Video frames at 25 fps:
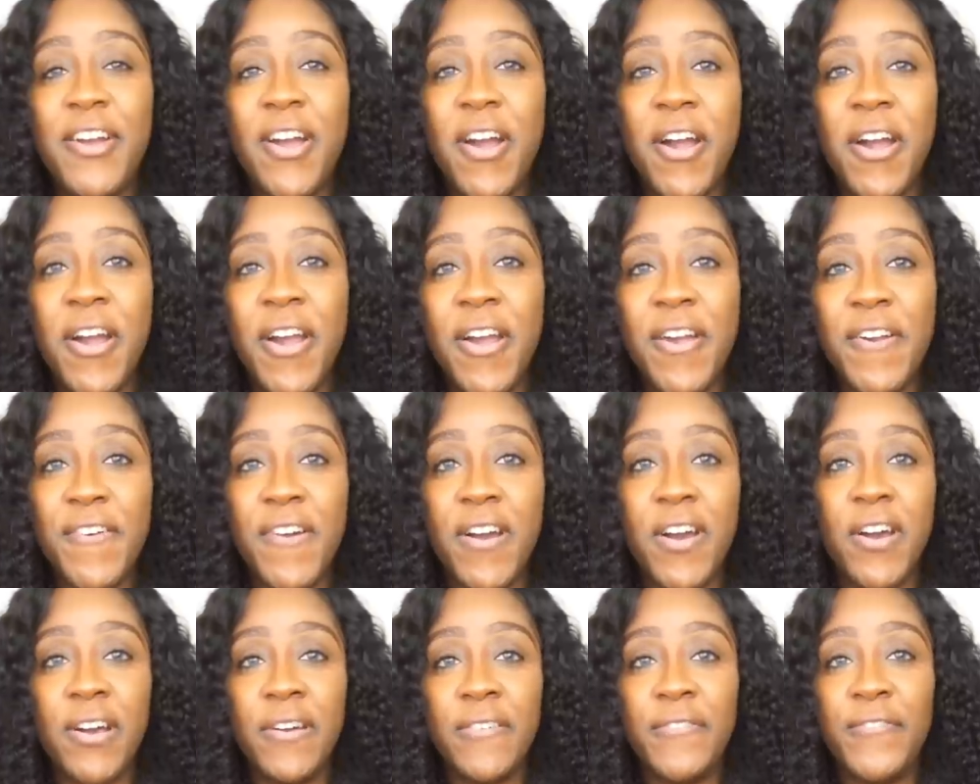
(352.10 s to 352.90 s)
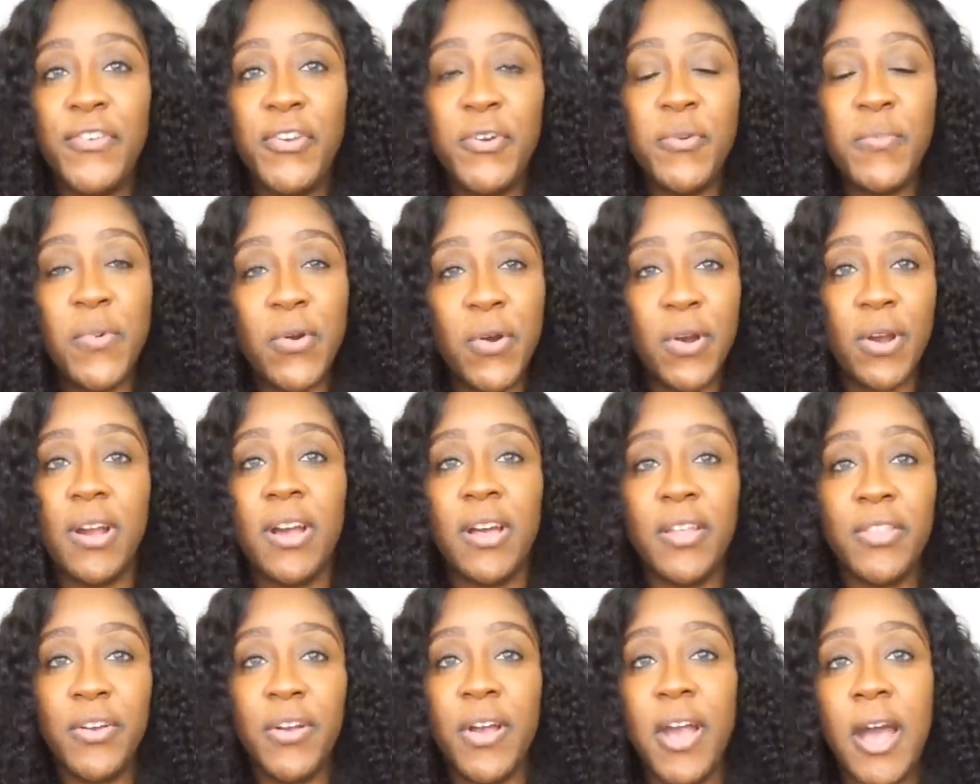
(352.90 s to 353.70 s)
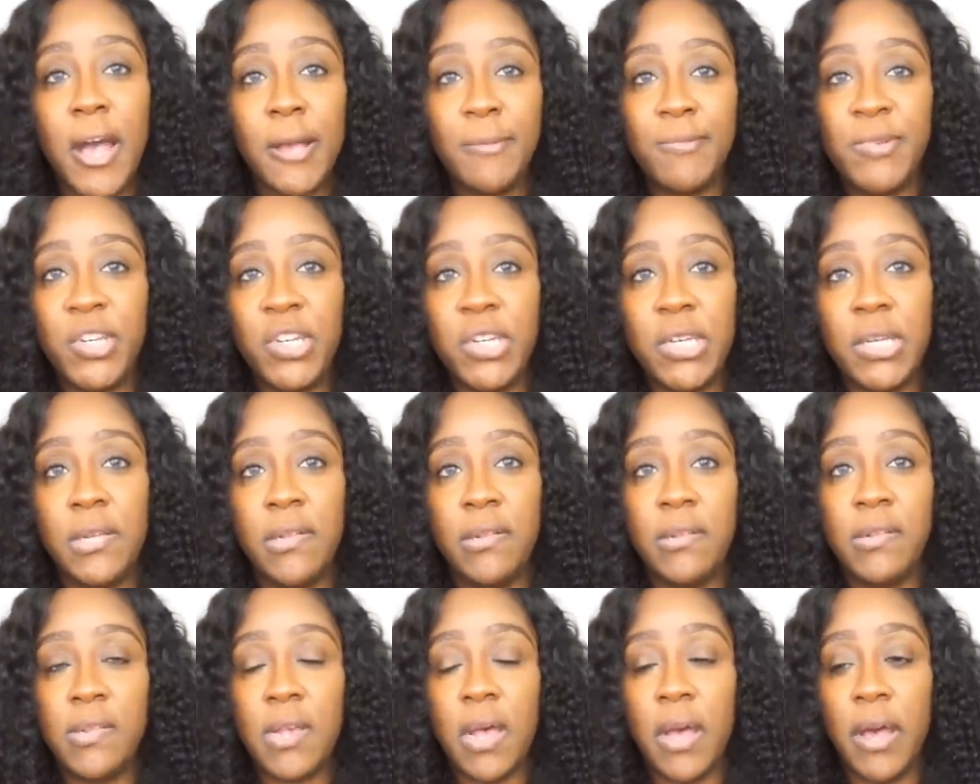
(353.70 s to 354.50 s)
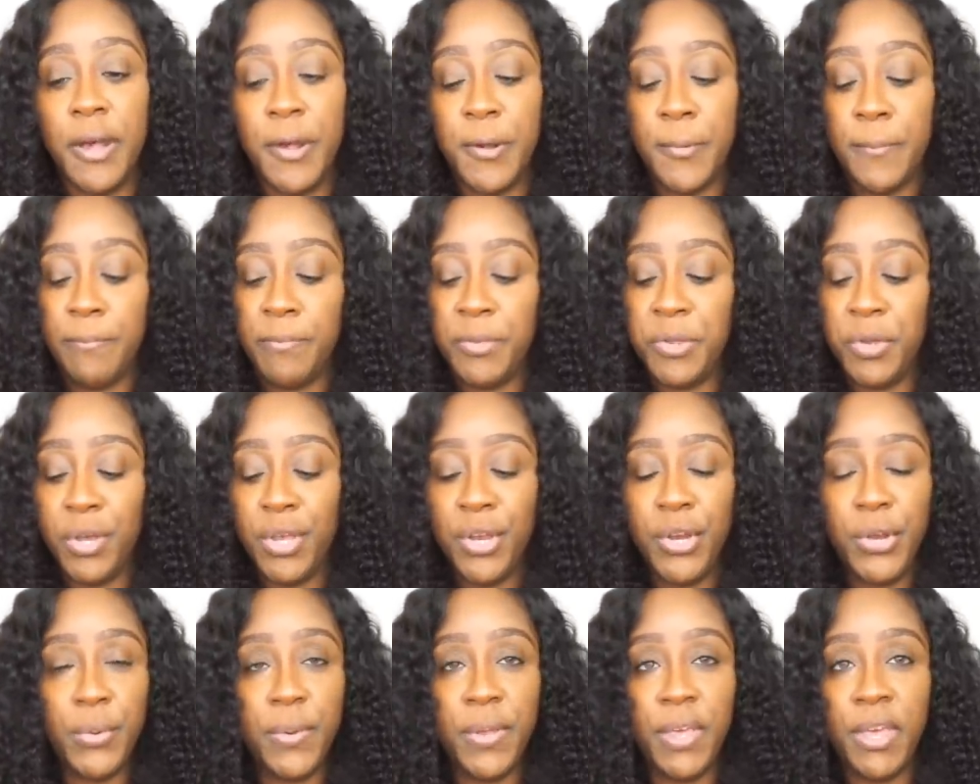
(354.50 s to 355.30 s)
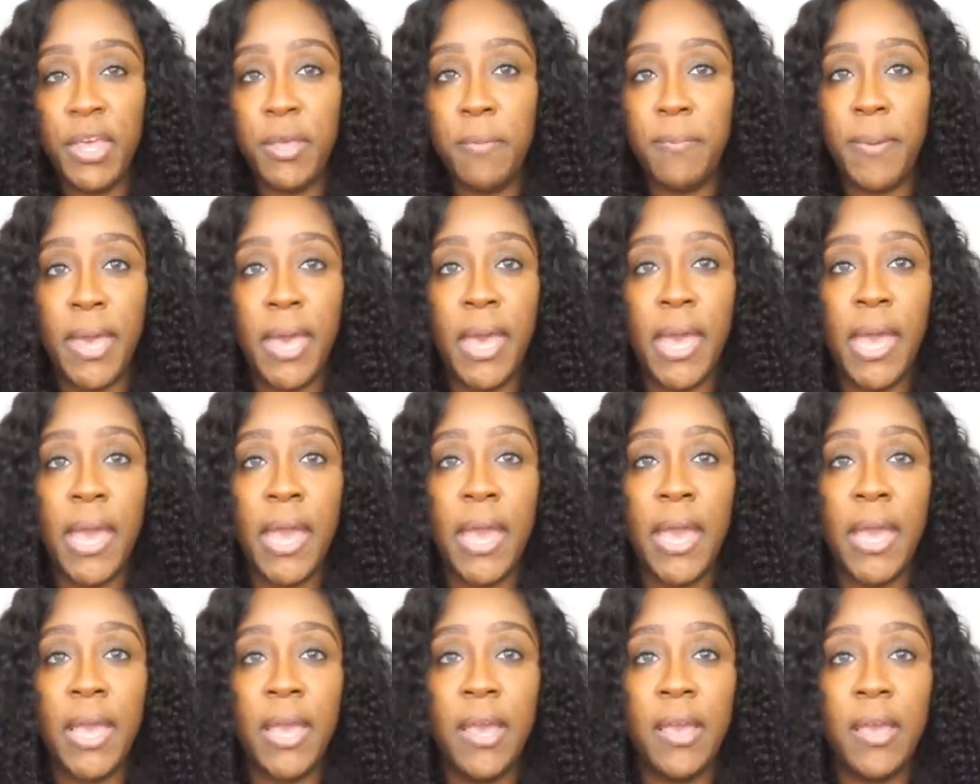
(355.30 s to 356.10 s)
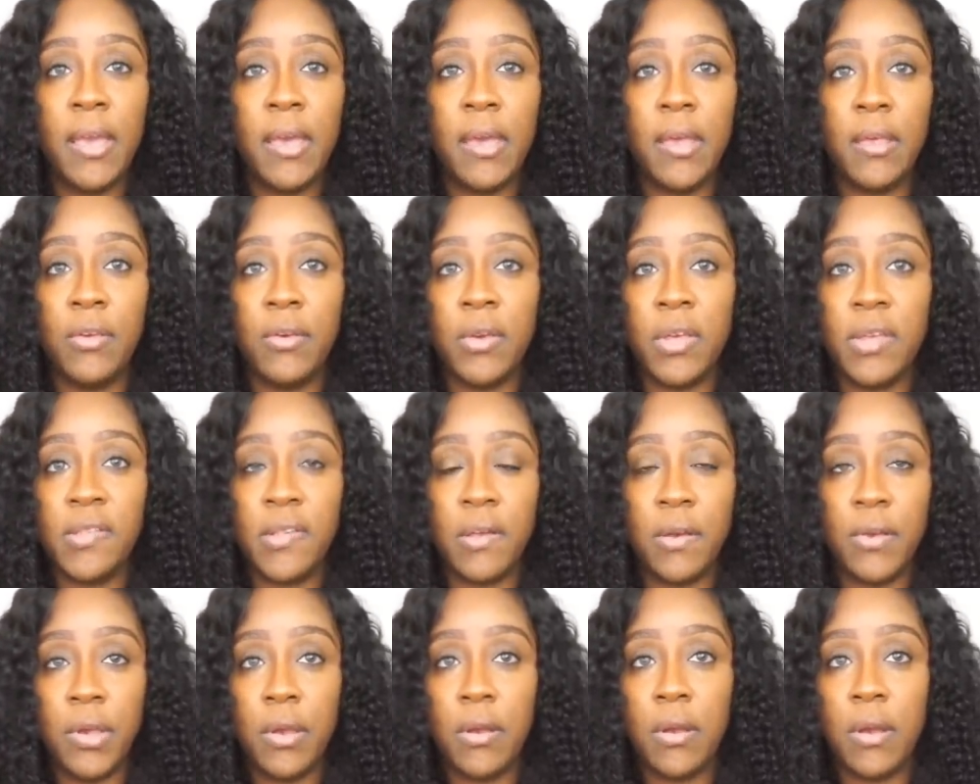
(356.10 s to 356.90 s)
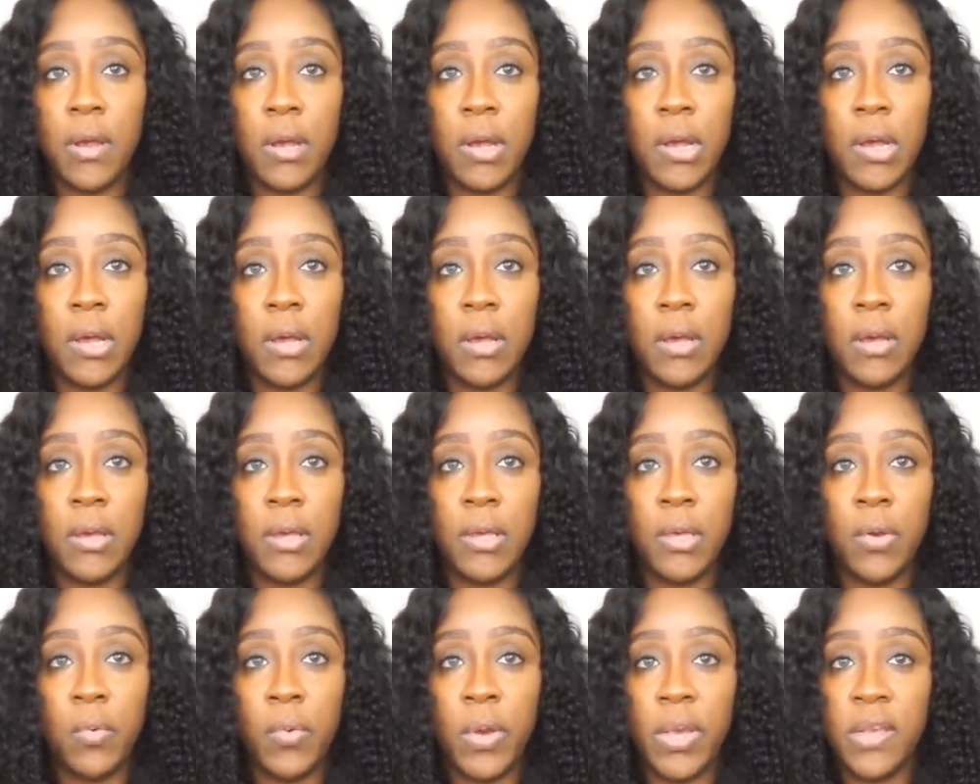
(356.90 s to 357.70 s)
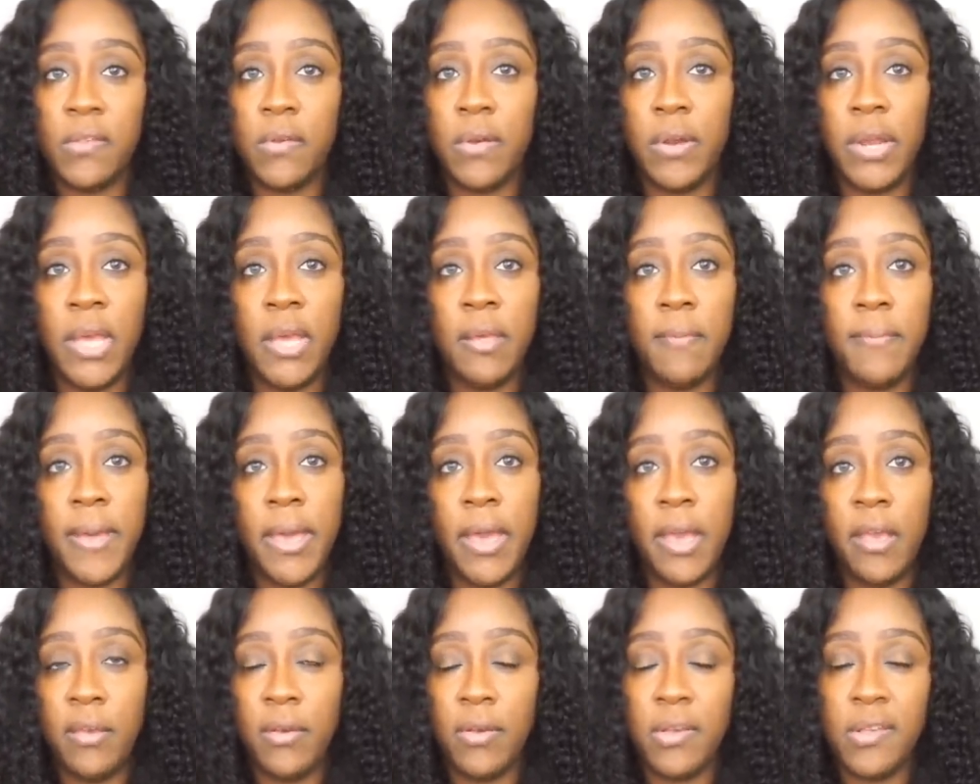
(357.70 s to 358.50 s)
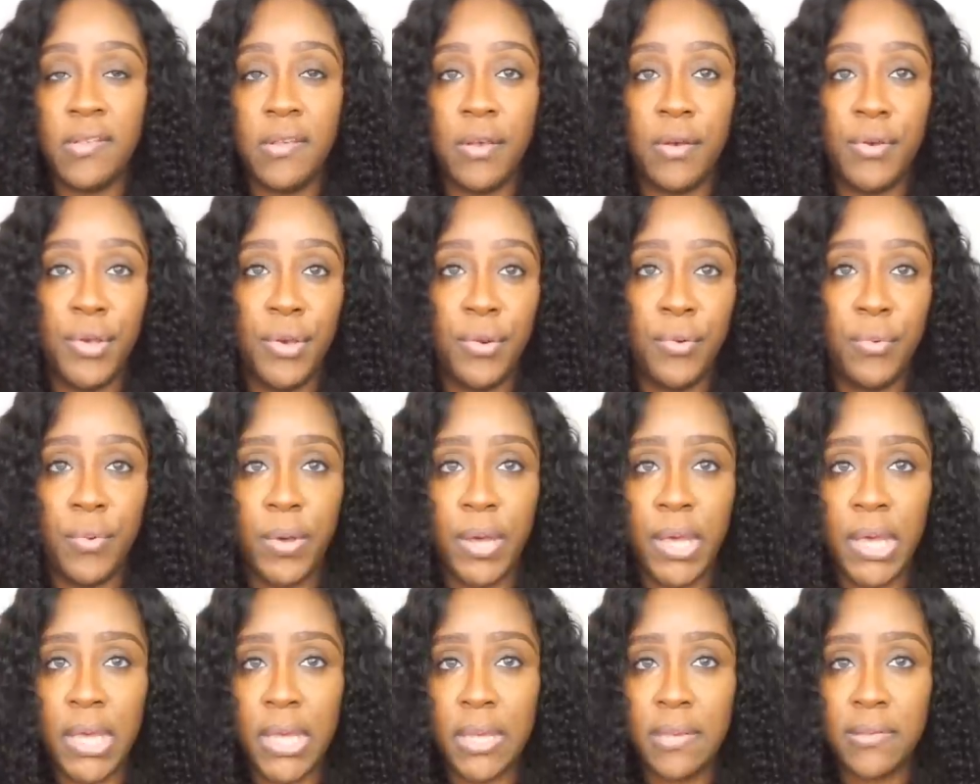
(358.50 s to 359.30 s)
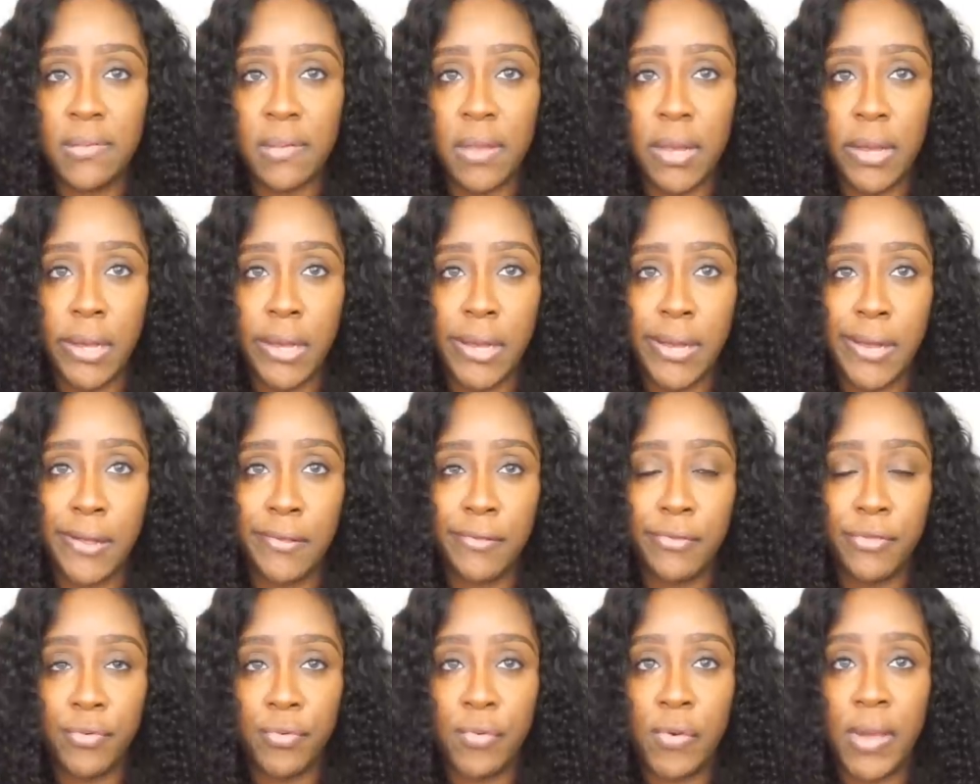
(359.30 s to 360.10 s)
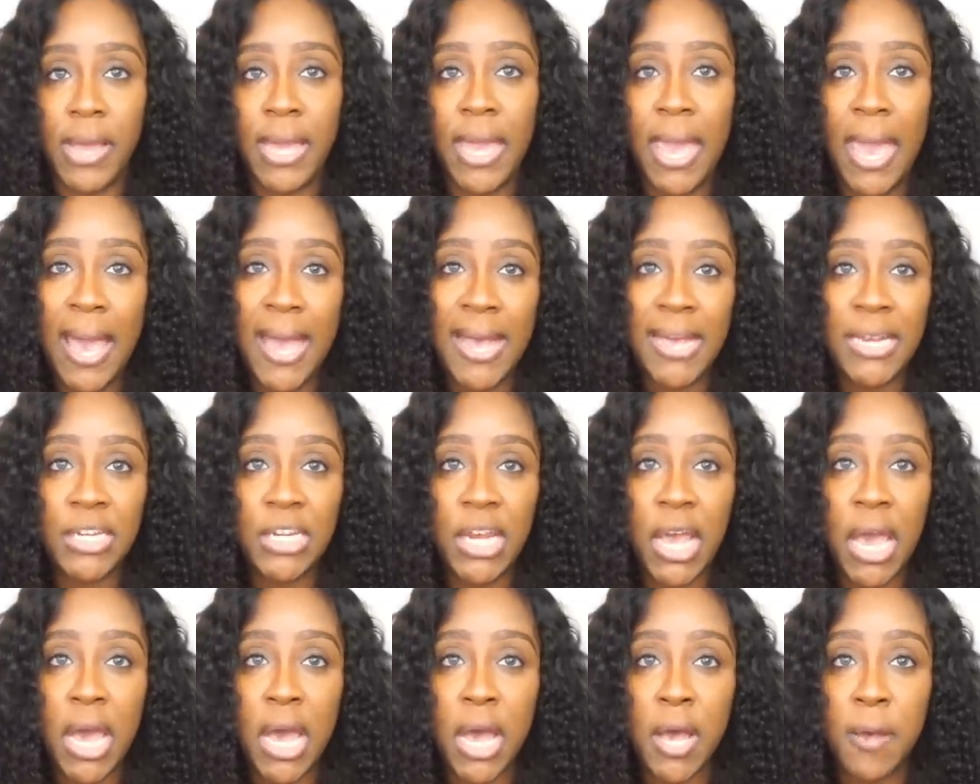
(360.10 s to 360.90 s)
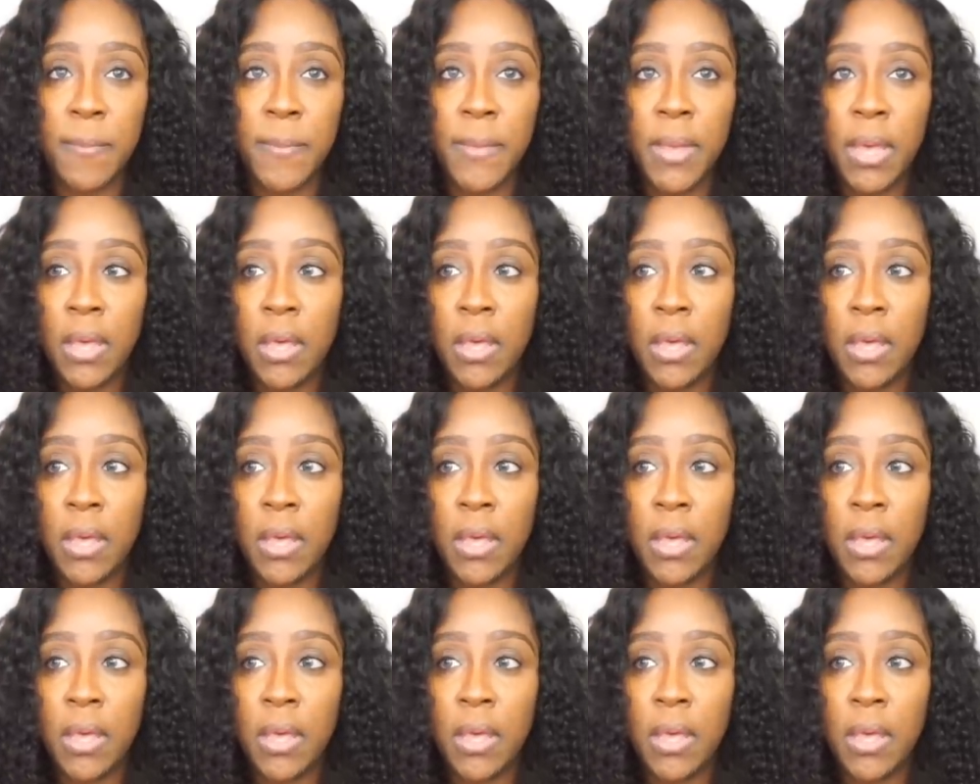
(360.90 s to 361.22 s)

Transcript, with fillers: are a few more other options. You can do eBay. You can sell your wigs on eBay. You can sell your wigs through a Cash App.